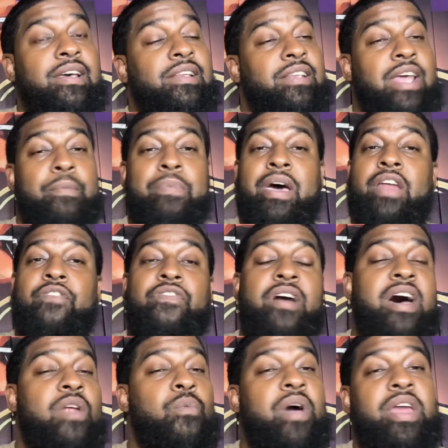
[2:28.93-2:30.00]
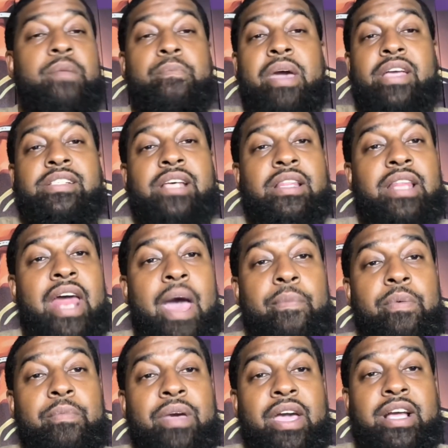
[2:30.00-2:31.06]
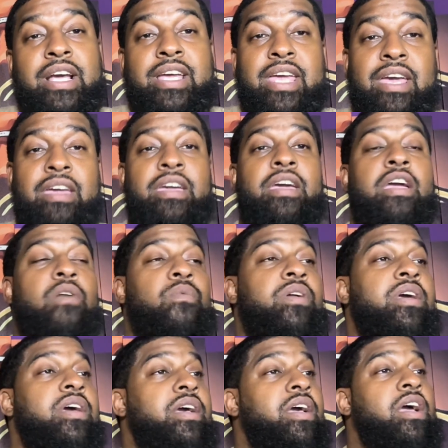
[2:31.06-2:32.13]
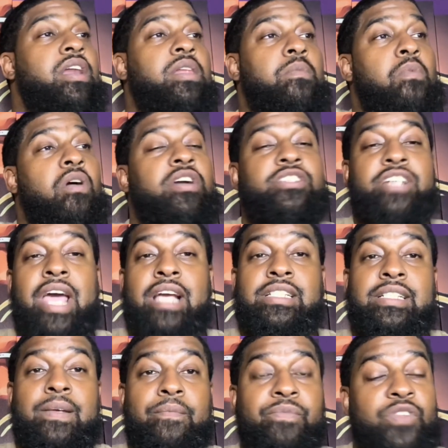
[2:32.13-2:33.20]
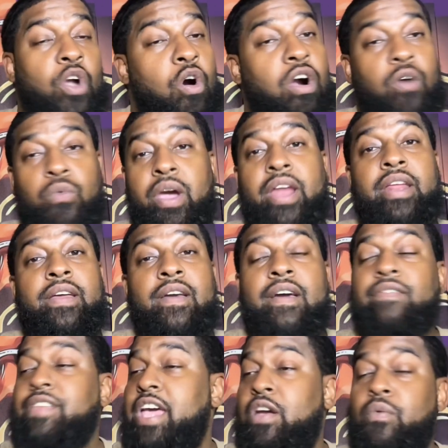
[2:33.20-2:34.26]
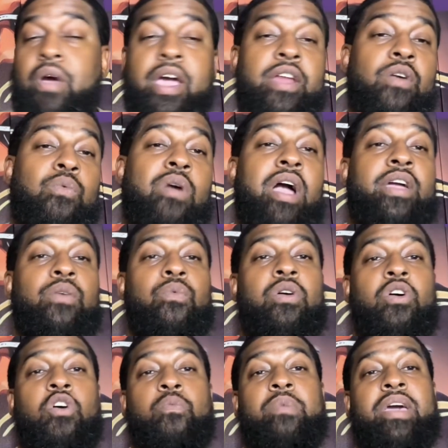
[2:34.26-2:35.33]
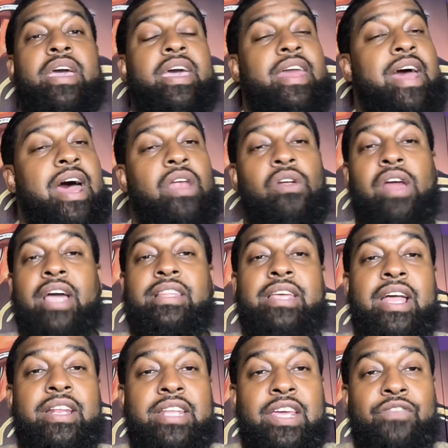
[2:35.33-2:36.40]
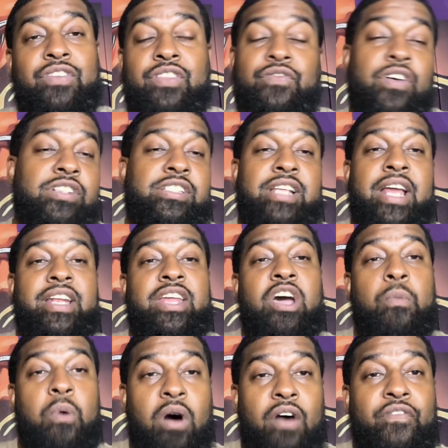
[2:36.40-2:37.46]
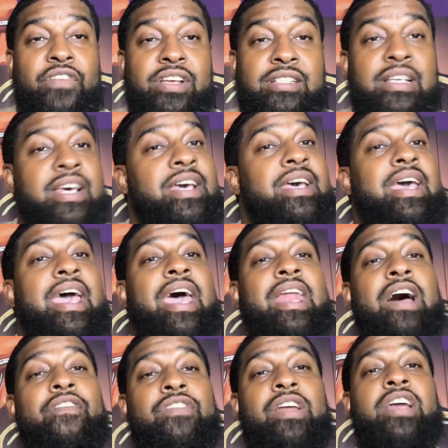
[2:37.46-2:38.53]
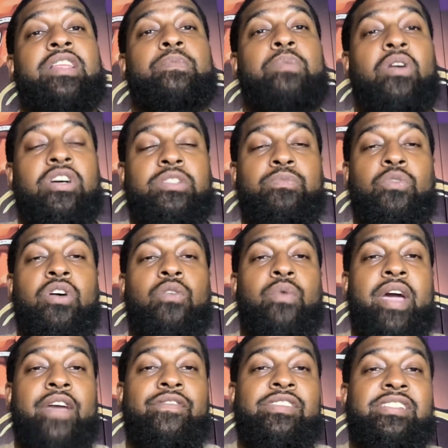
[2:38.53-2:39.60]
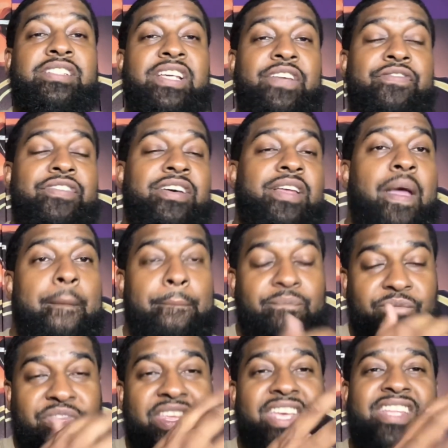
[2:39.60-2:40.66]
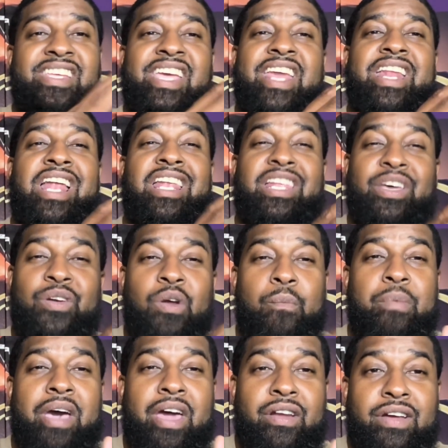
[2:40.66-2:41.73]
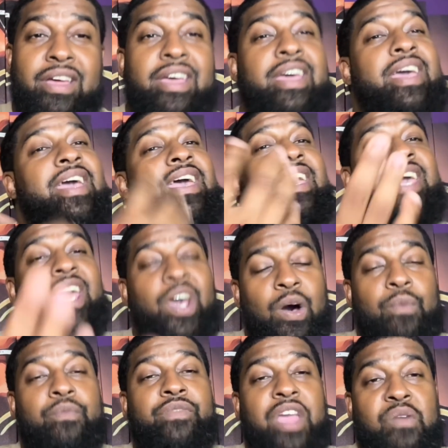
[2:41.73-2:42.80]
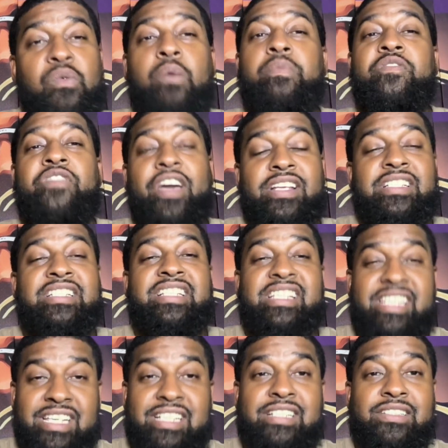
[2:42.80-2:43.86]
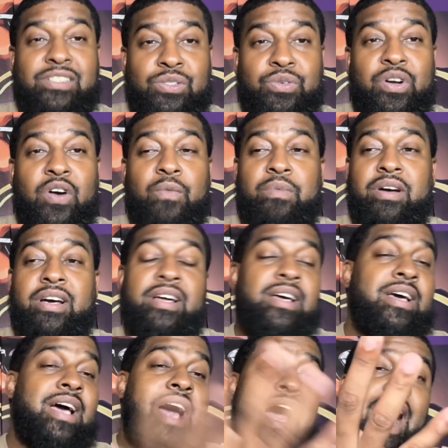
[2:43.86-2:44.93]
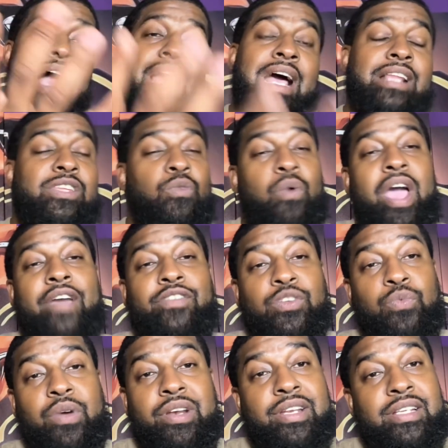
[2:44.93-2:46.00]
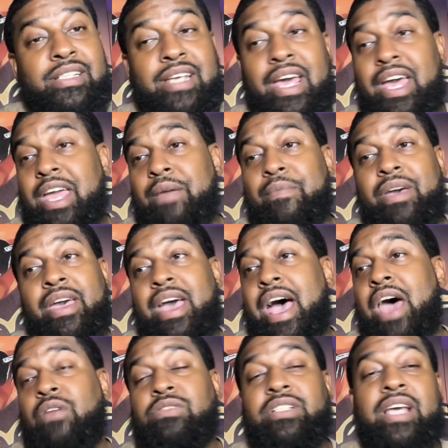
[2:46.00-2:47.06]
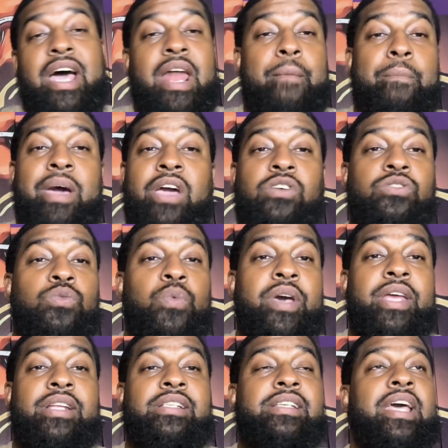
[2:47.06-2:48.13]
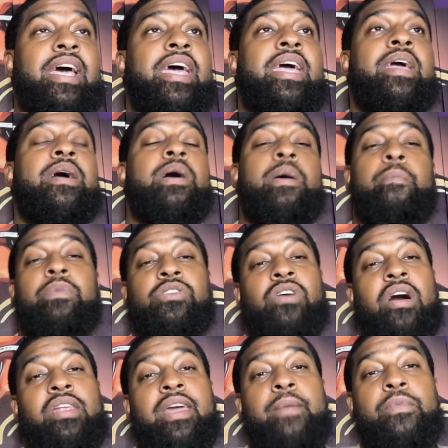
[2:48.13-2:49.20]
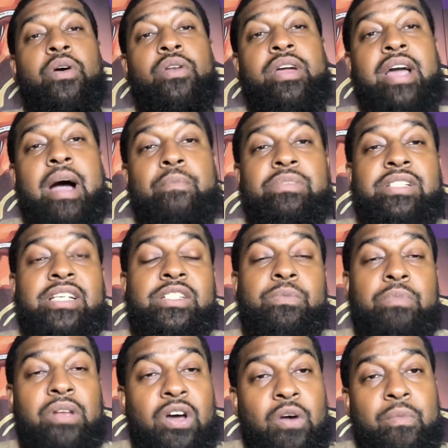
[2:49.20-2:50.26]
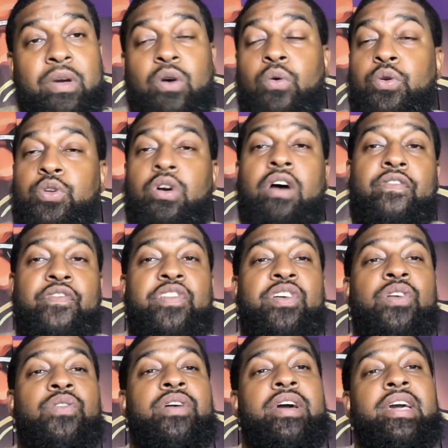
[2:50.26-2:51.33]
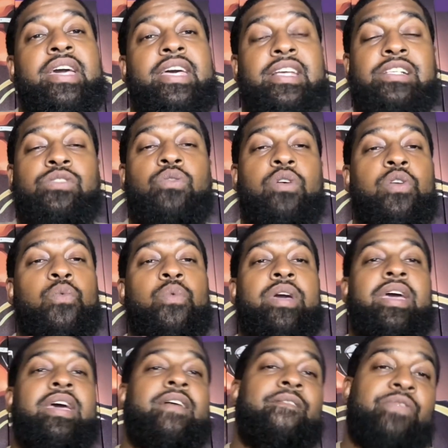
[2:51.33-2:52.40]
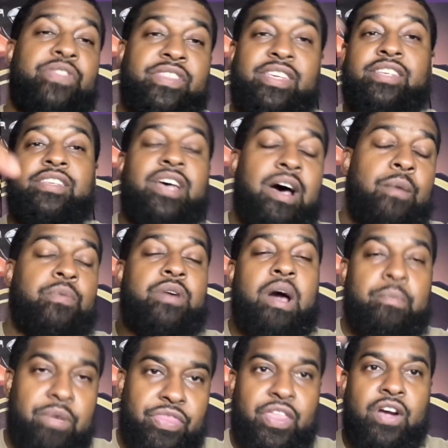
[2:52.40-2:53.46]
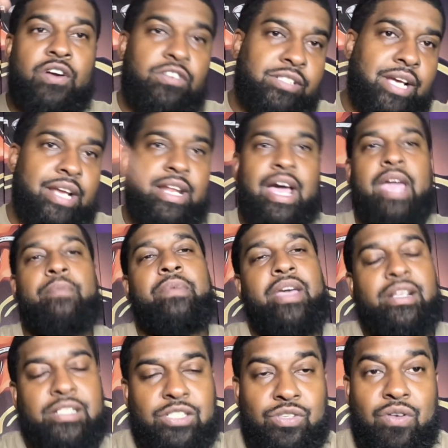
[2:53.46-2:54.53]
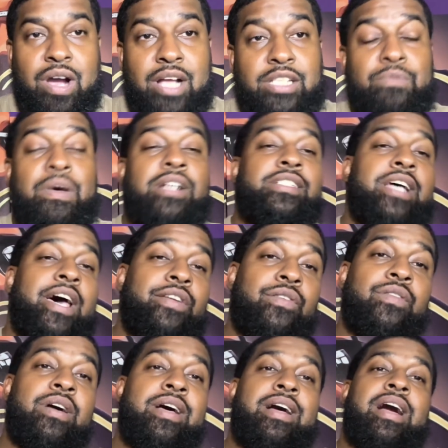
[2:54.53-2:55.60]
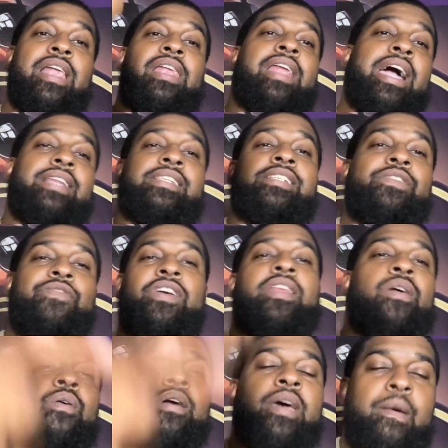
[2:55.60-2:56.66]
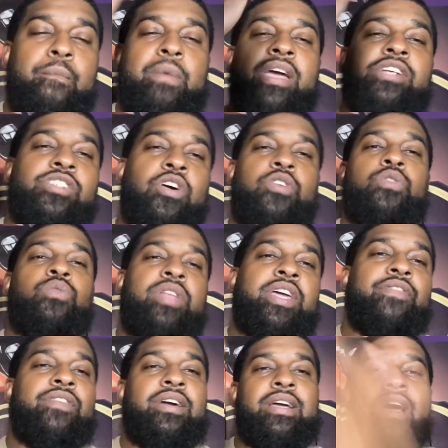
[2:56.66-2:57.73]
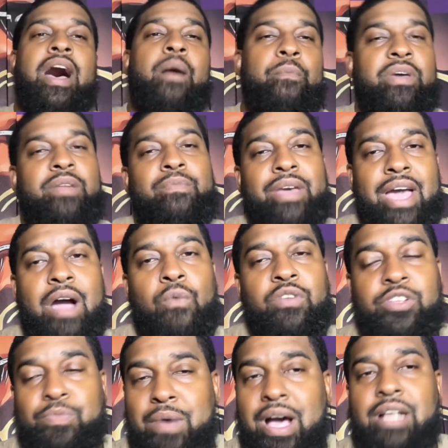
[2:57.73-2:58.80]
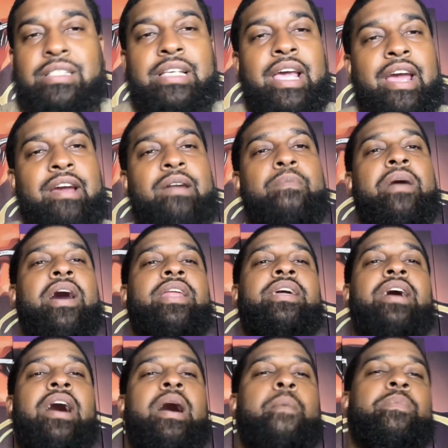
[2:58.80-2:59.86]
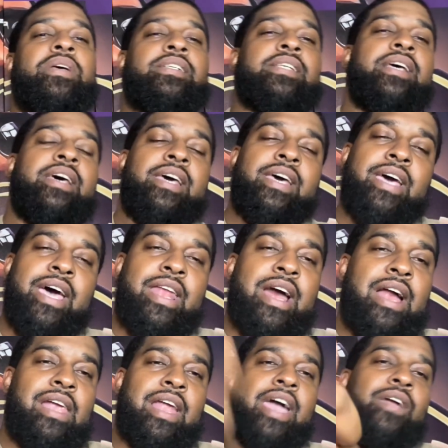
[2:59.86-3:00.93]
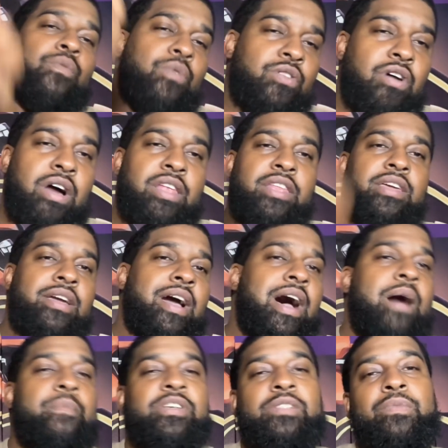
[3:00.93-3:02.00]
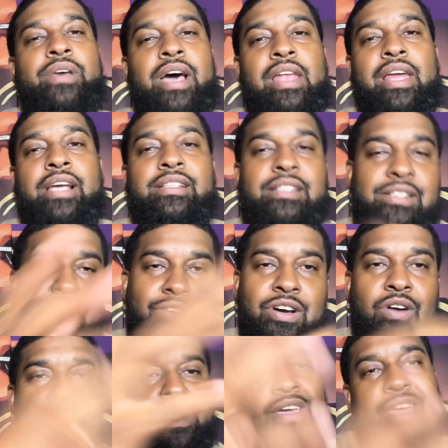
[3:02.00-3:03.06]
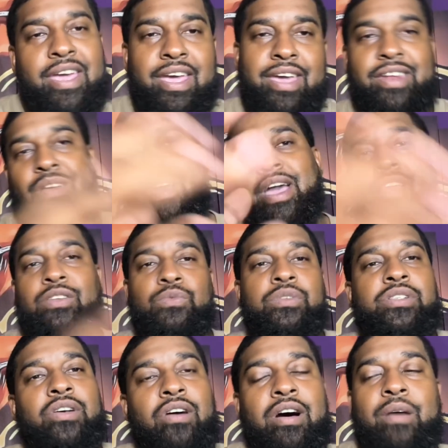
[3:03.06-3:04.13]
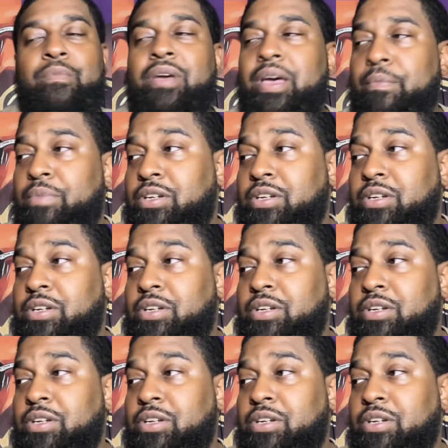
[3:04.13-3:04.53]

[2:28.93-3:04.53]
They better find a way to make something happen, man, because King Henry and Lamar Jackson are ready. They ready to rock and roll, man, and I don't like that defense versus that damn offense, and I feel like the Baltimore Ravens defense is getting a little better. It helped. They won't be facing T. Higgins too, though, but I got the Ravens winning this game, man. I don't see how the Bengals win this game. But y'all let me know in the comment section below, man. Who do y'all feel is going to win this upcoming Thursday night, man? Subscribe to my channel, like this video, and make sure you leave a comment, man. I respond to everybody's comments, and I like when y'all leave comments, man. I like, you know, interacting with y'all, man.